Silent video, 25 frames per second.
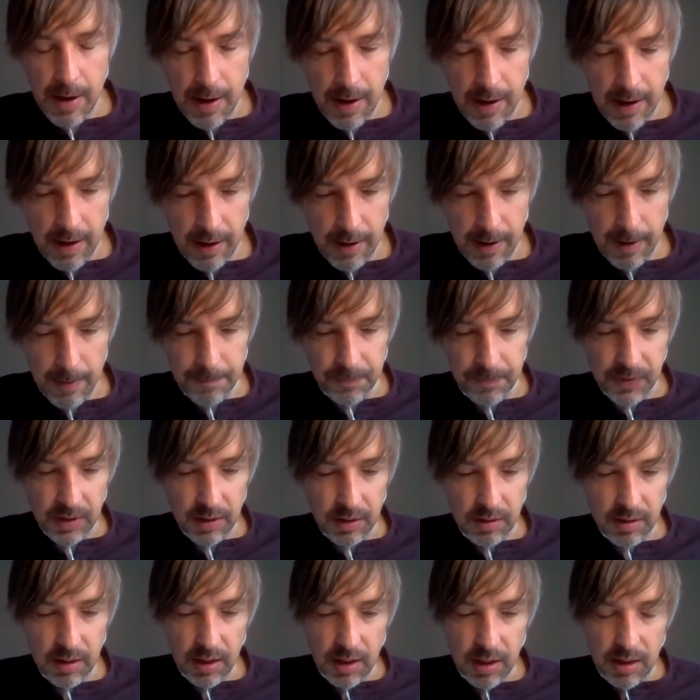
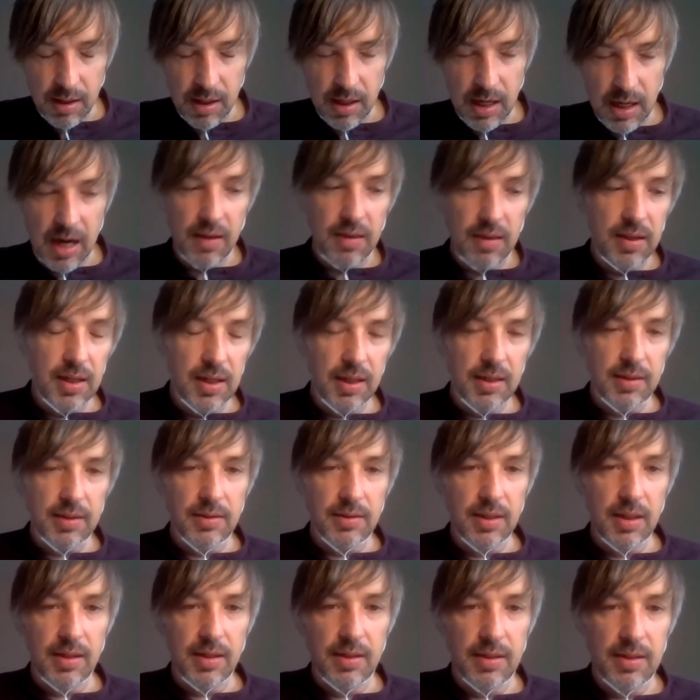I think
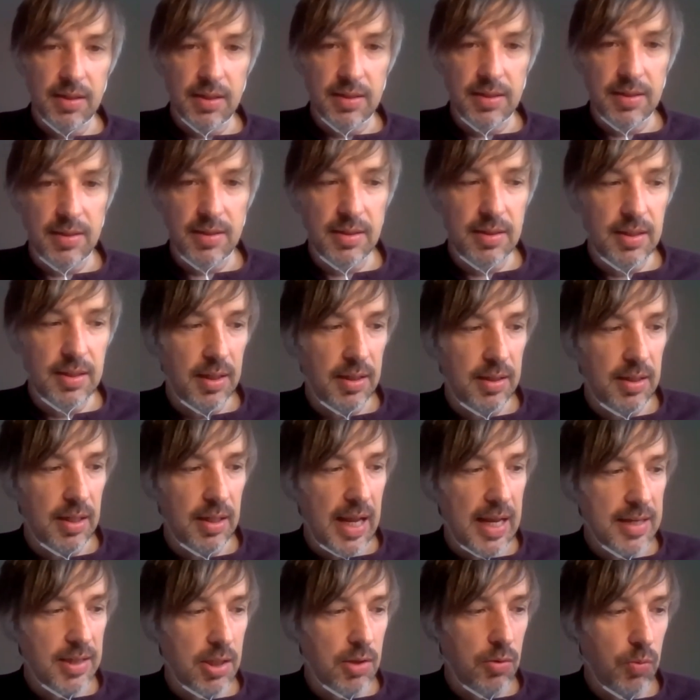the
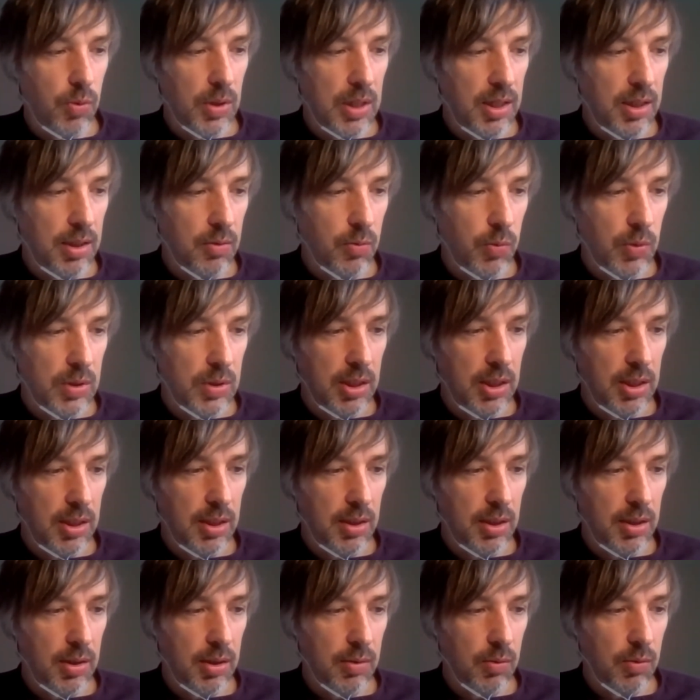lesson
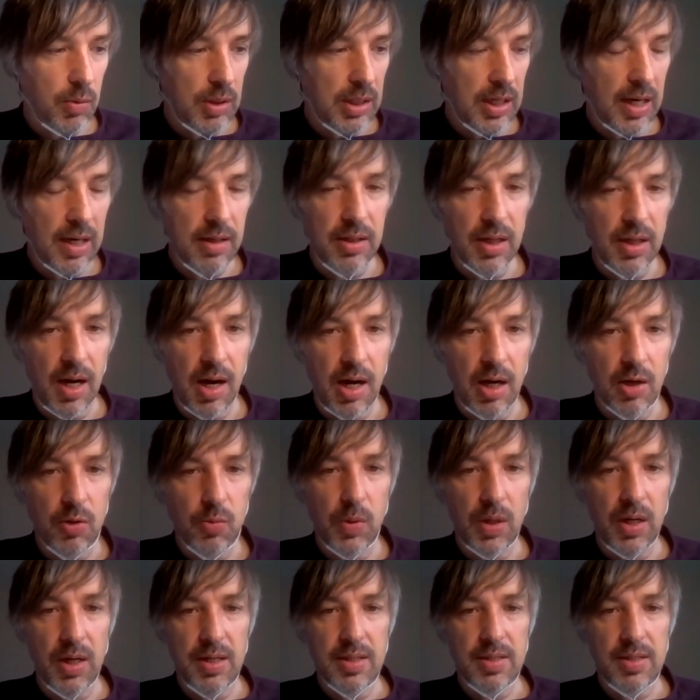we learned the hard
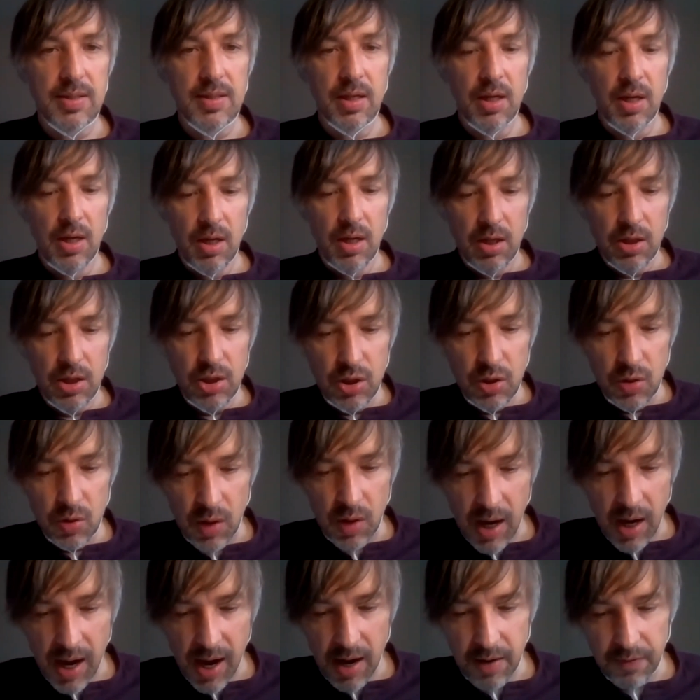way is you
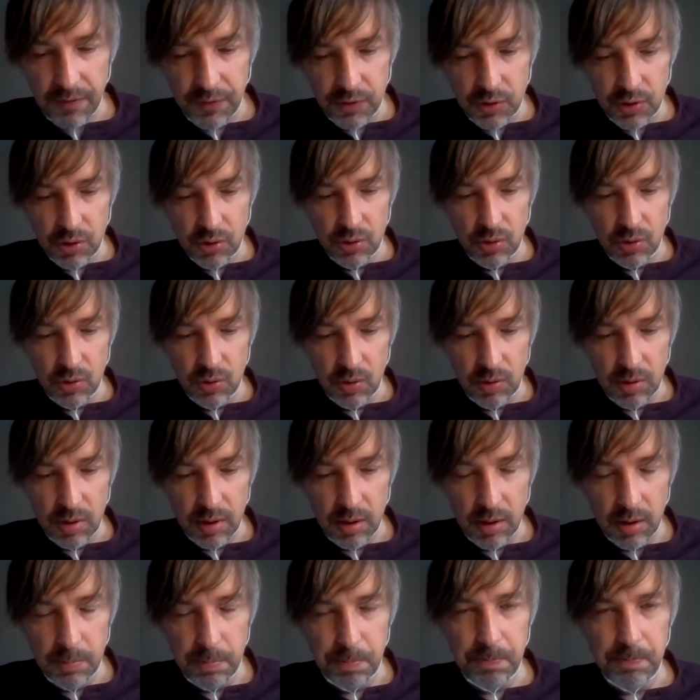have
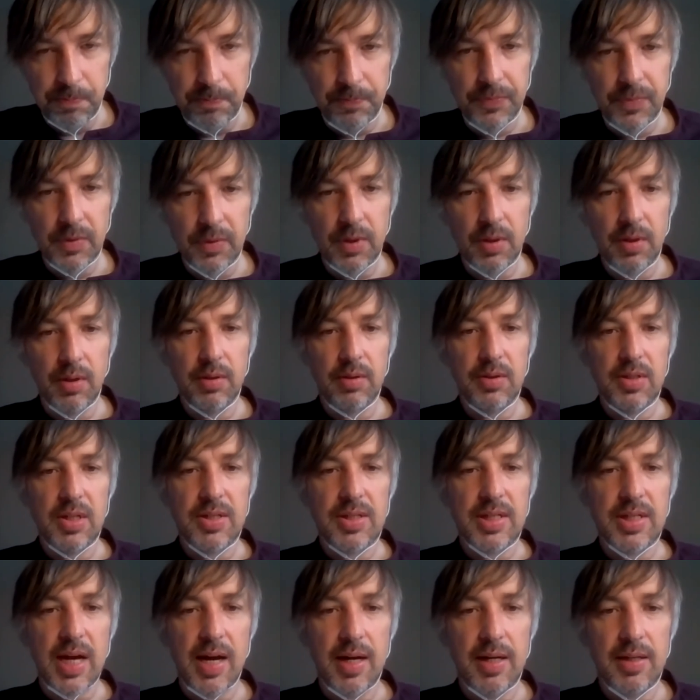to
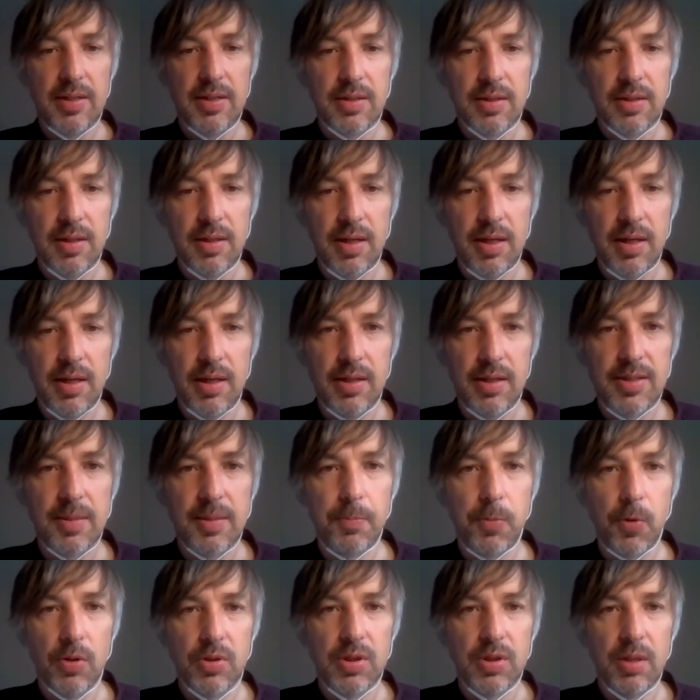designed
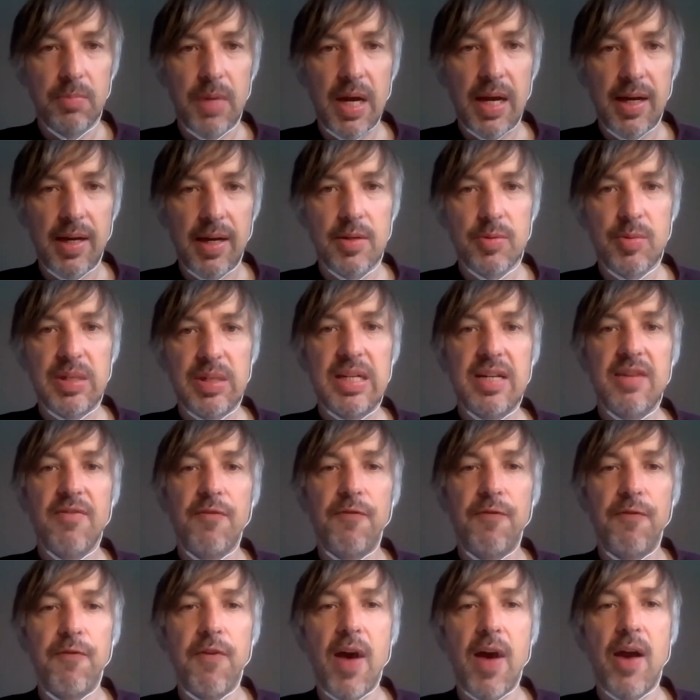supporting mechanisms in a
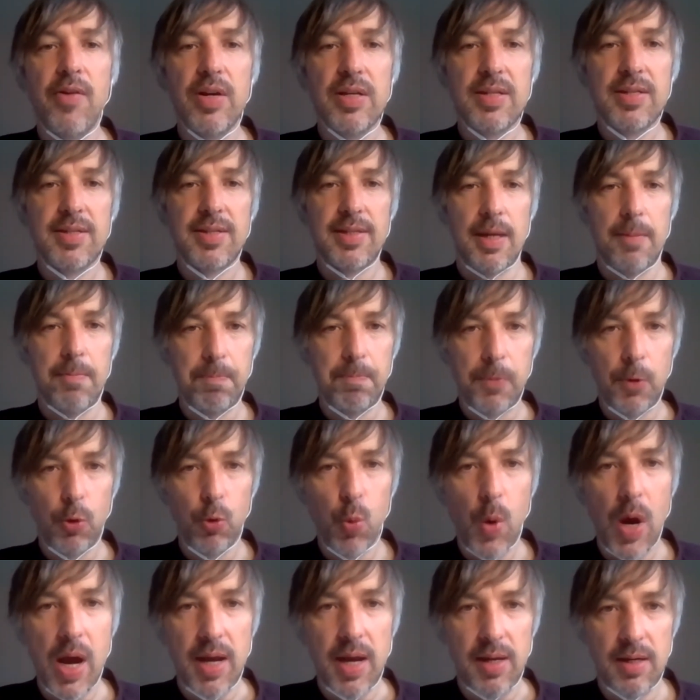very simple
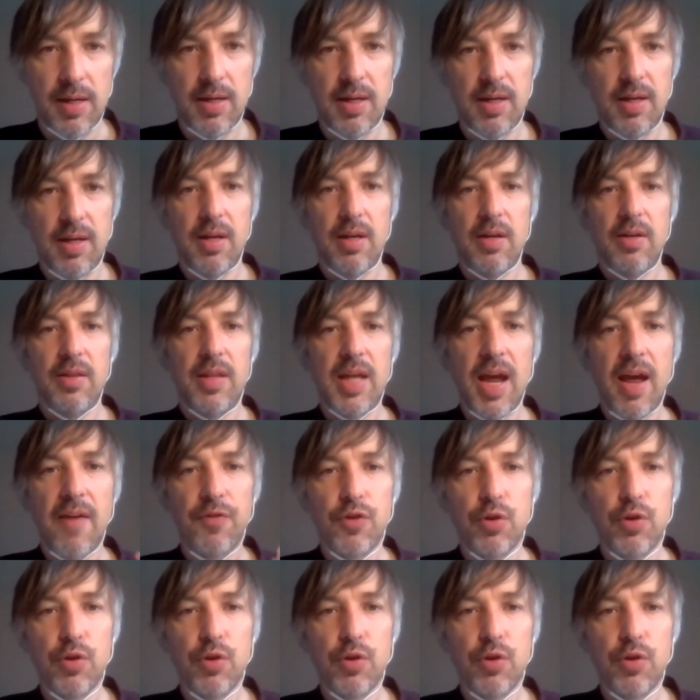way. They have